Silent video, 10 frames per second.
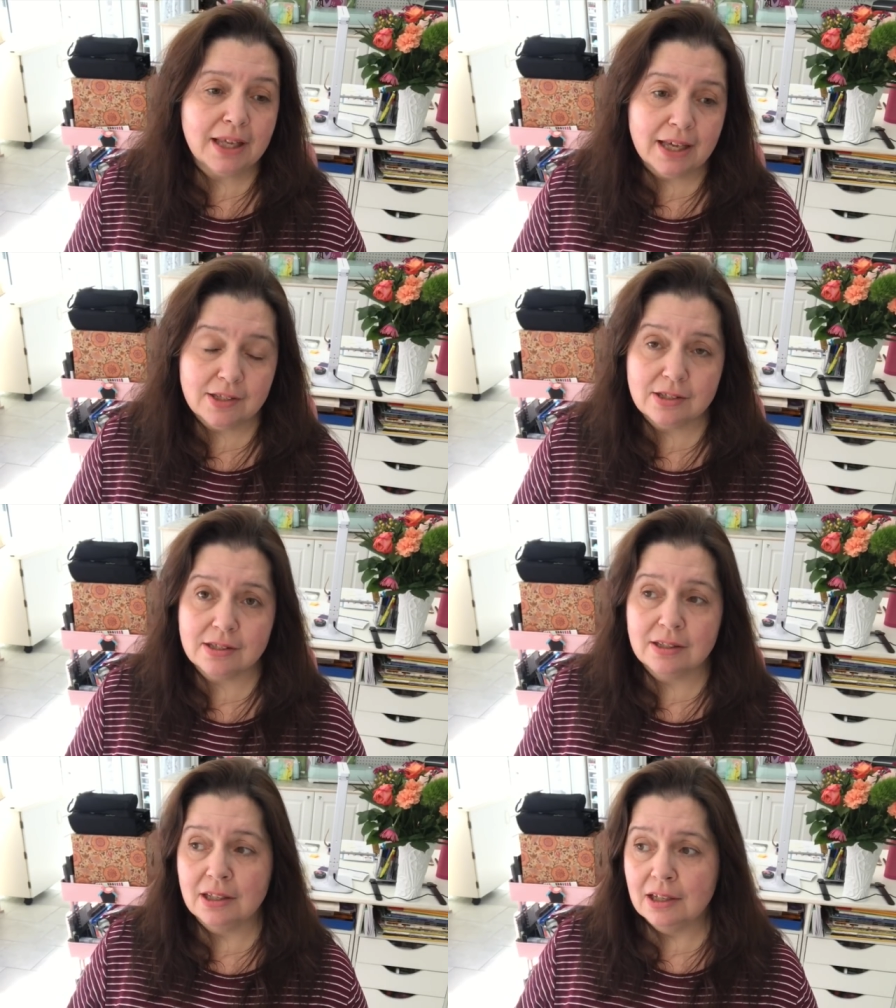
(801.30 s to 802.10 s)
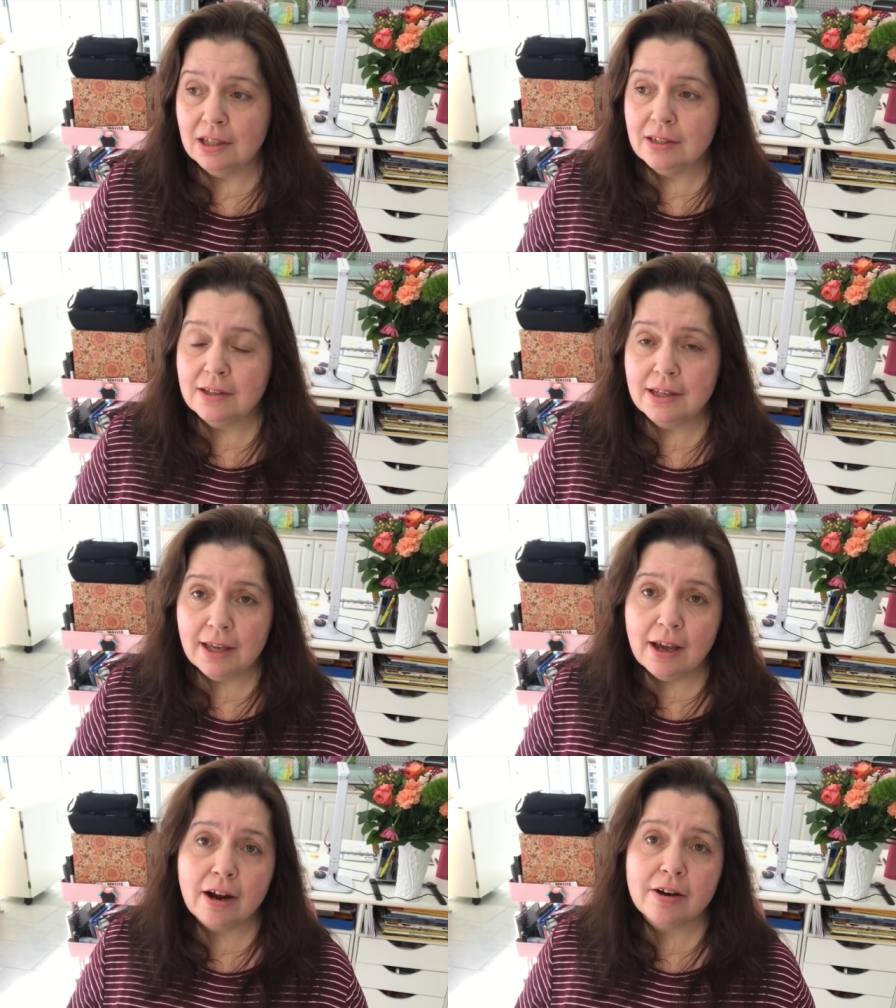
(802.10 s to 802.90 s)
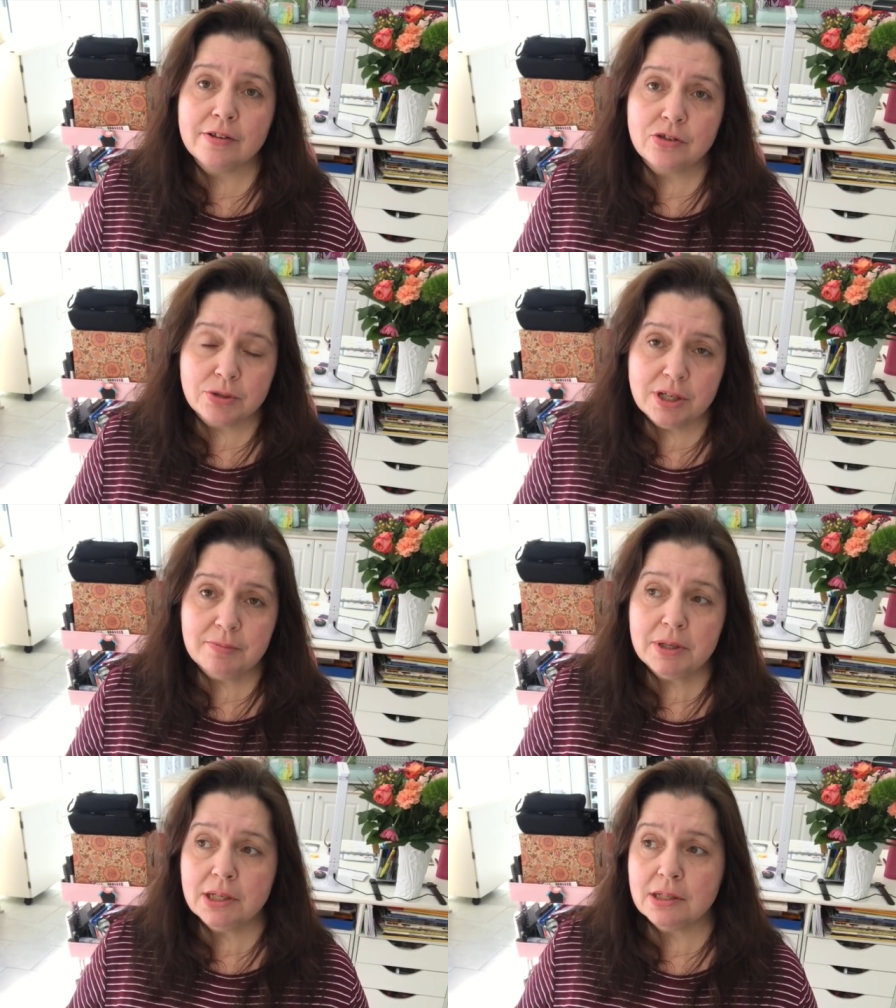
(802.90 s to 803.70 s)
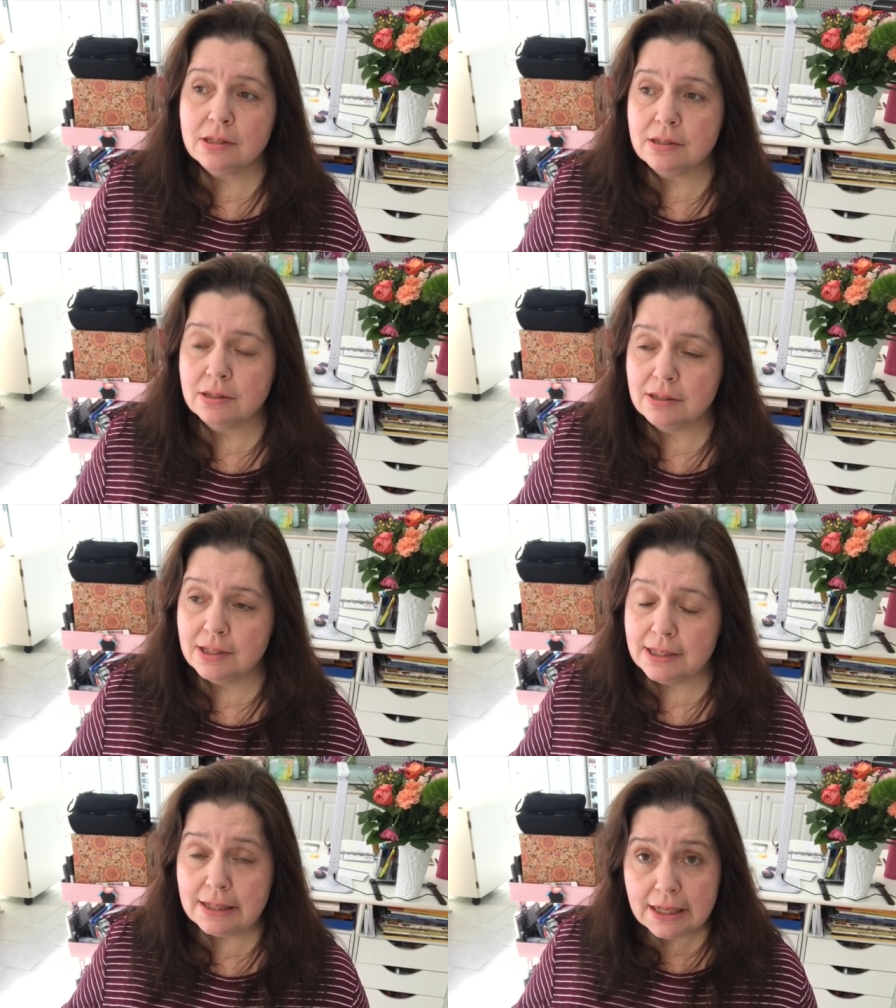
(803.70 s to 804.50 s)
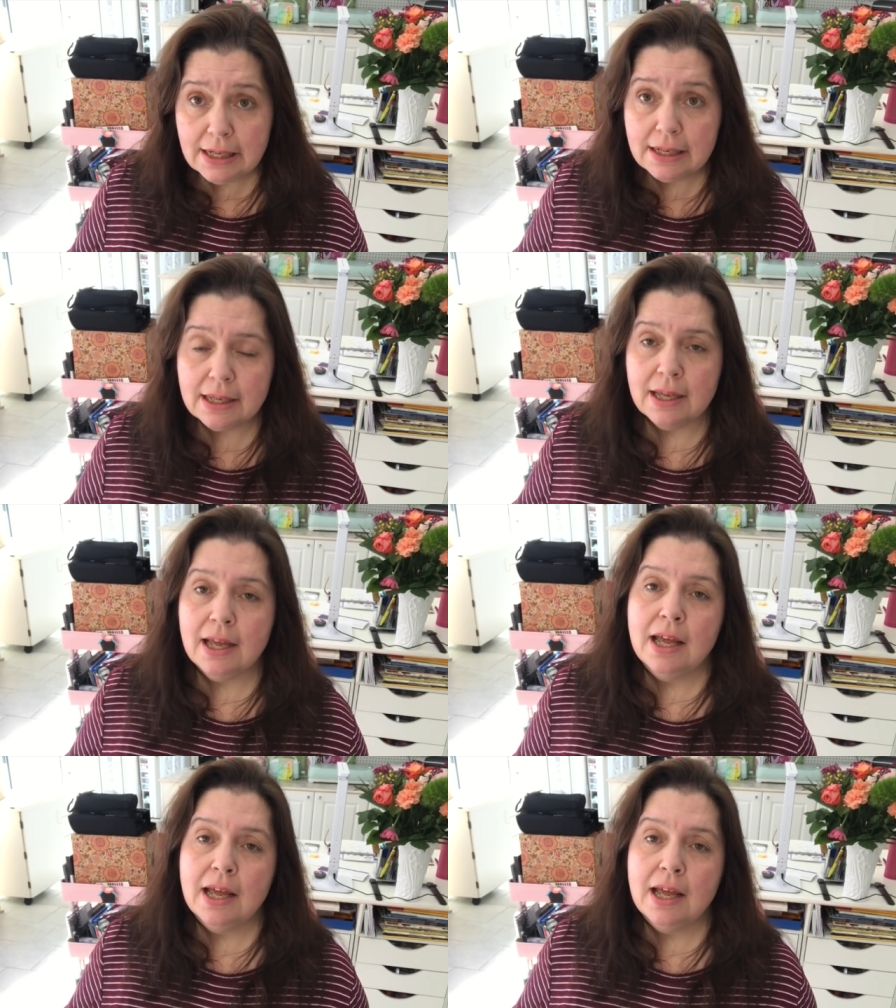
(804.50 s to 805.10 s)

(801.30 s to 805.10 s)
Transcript: gets the care, the treatment they need,